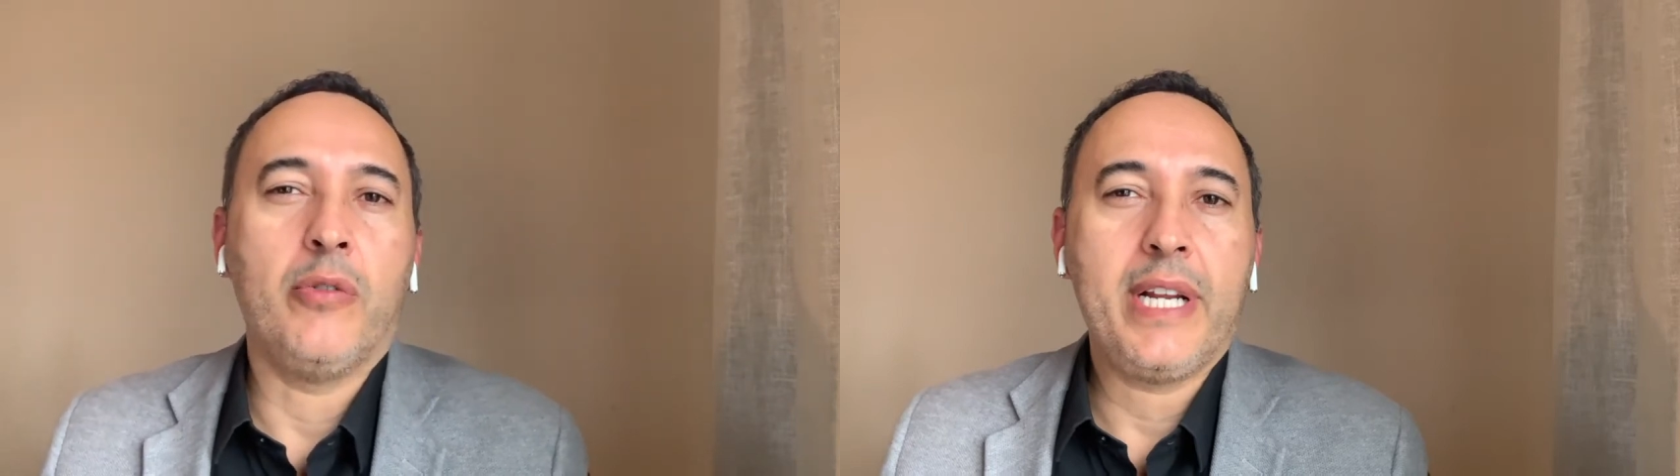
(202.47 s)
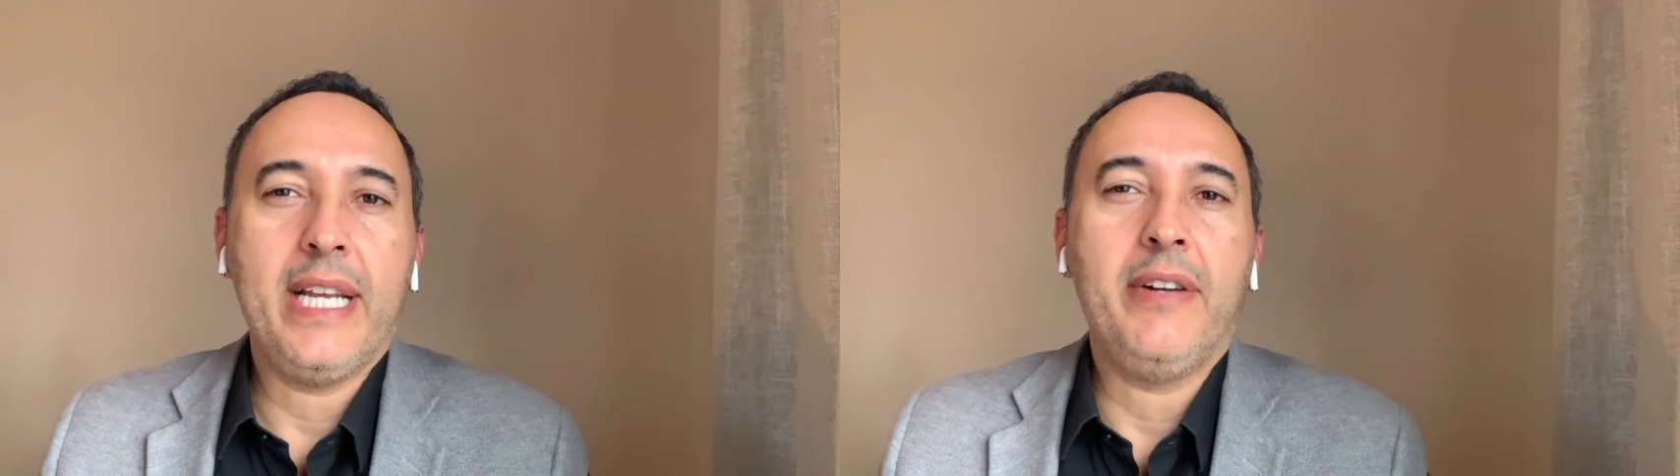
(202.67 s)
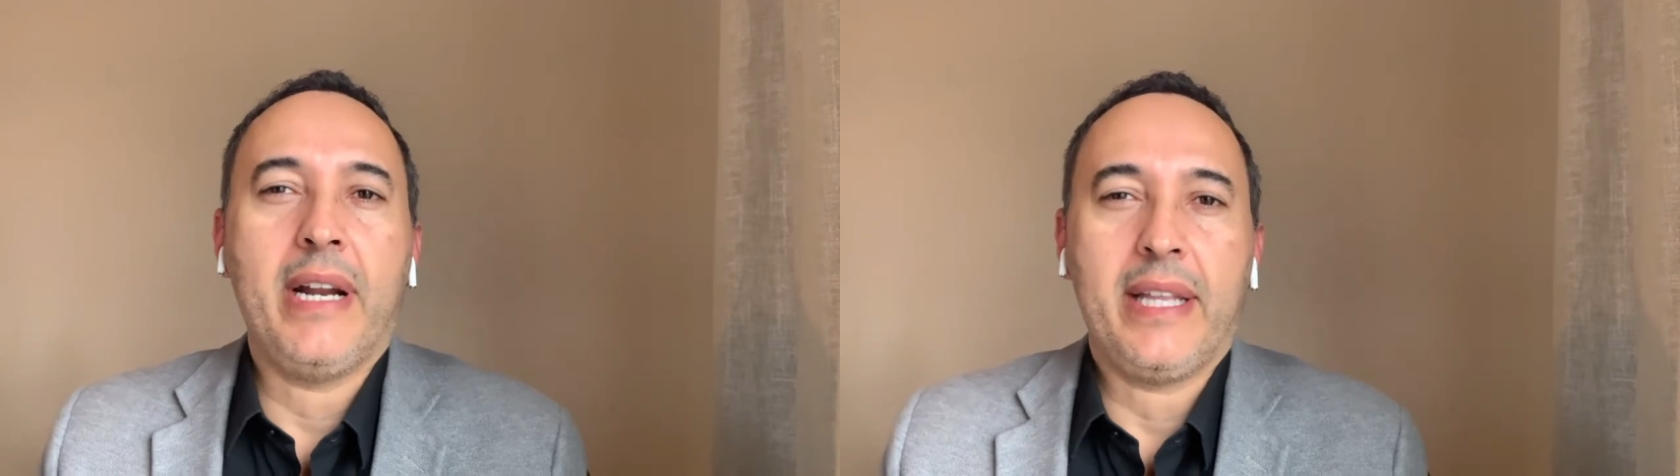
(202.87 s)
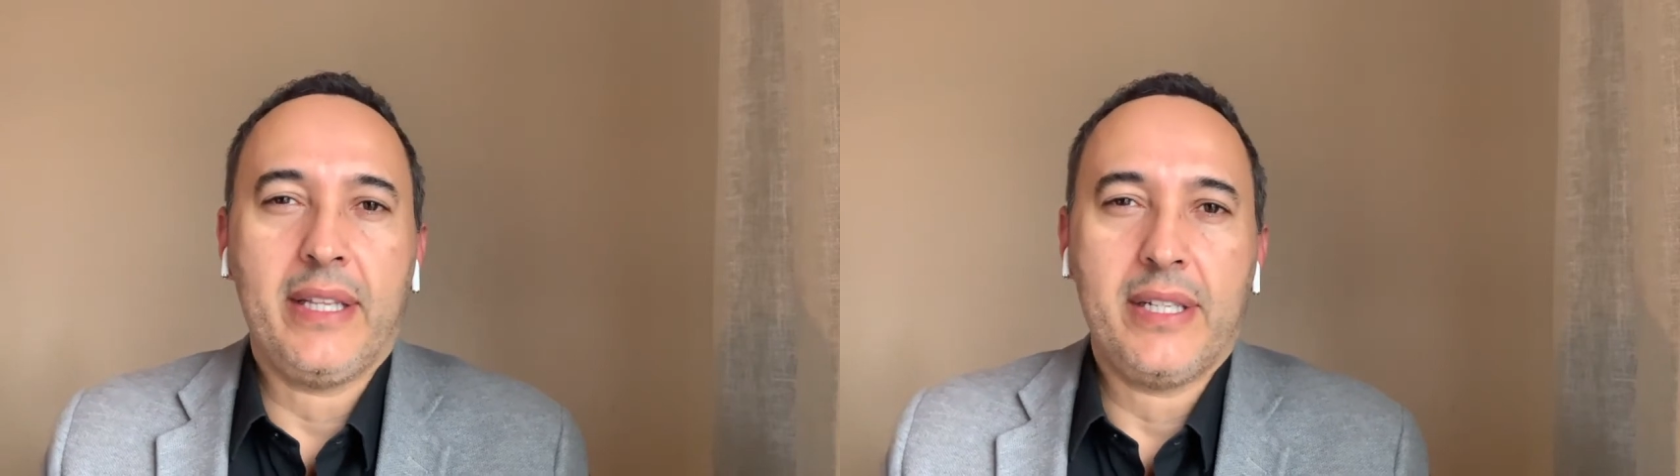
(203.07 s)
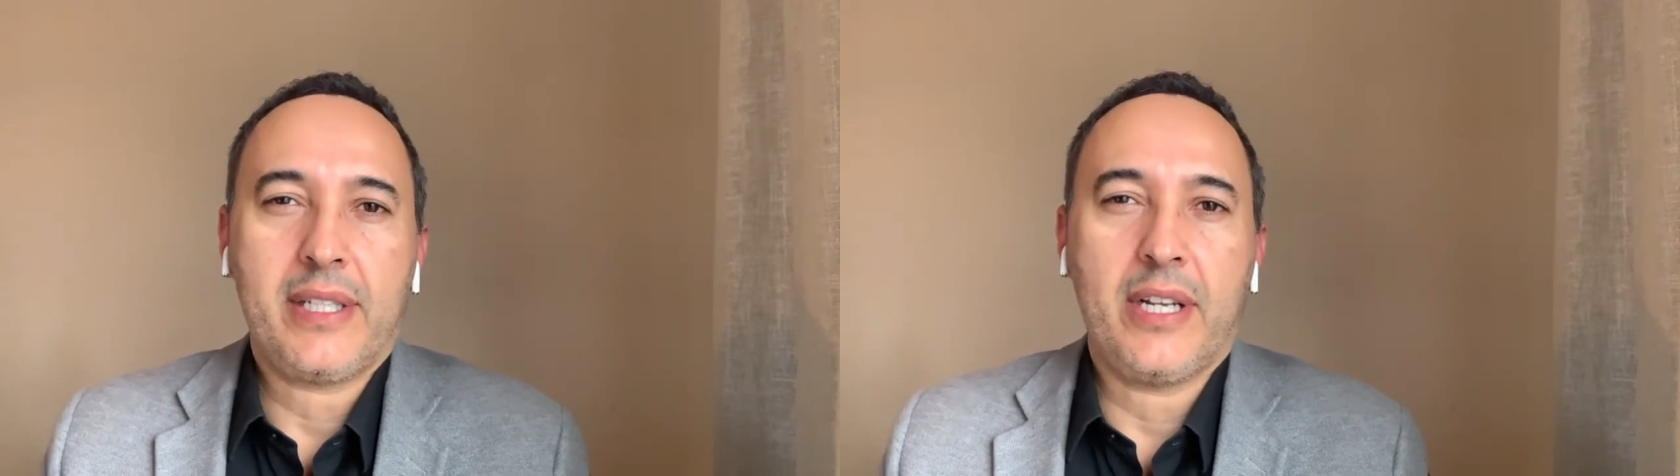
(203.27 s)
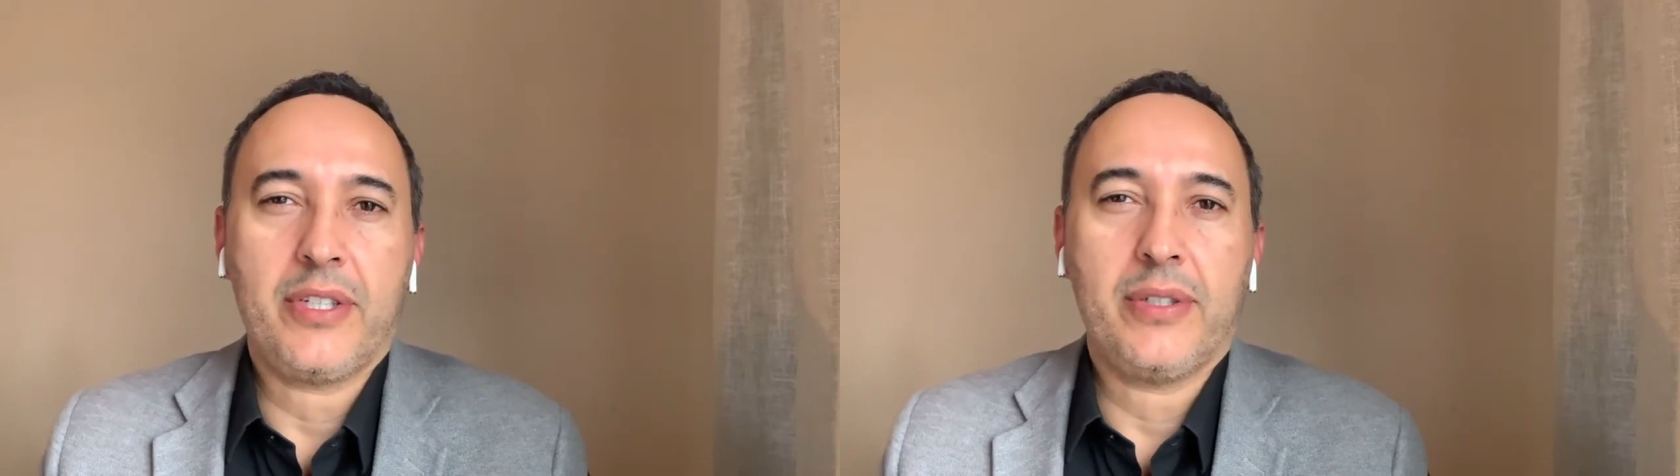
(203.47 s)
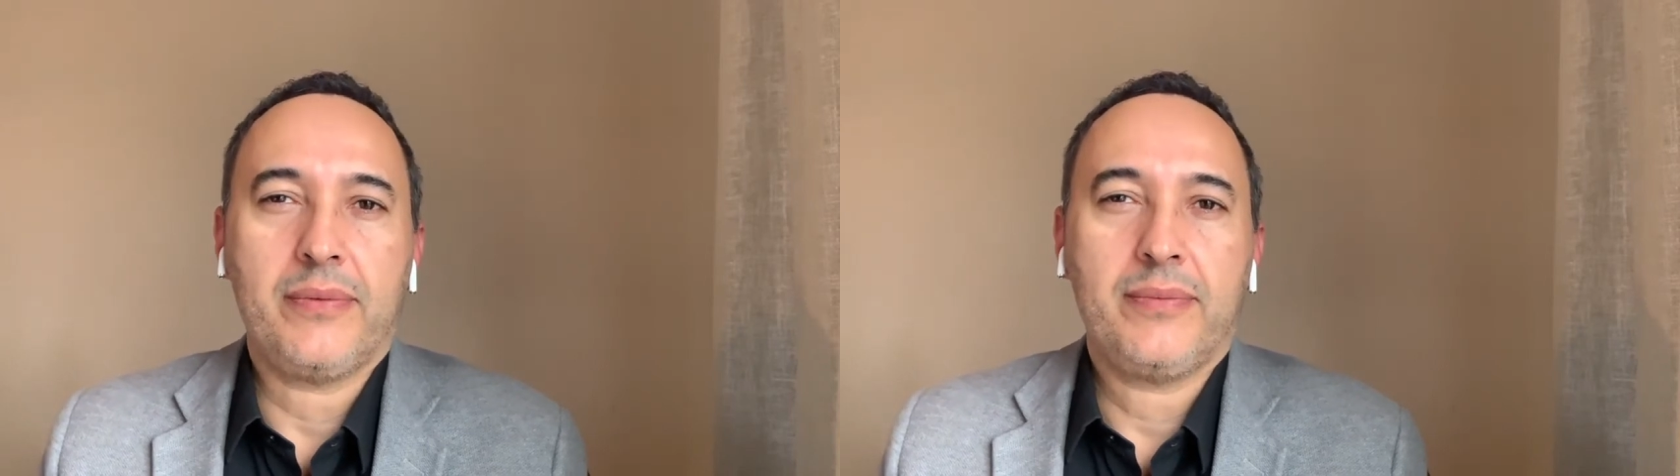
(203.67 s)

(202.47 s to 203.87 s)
reiterating the discussion.